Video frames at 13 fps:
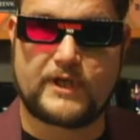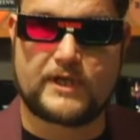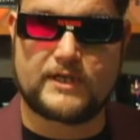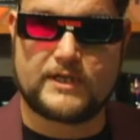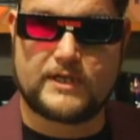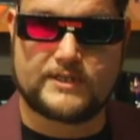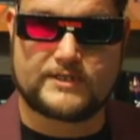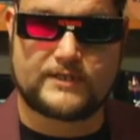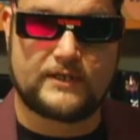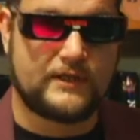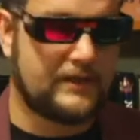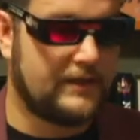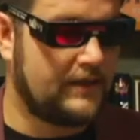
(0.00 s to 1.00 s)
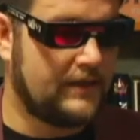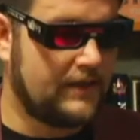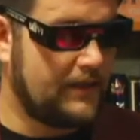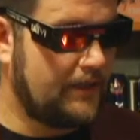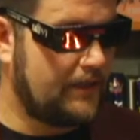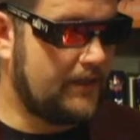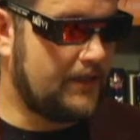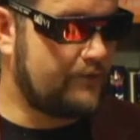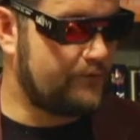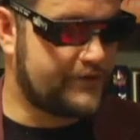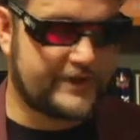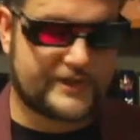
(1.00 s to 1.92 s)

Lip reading: because it was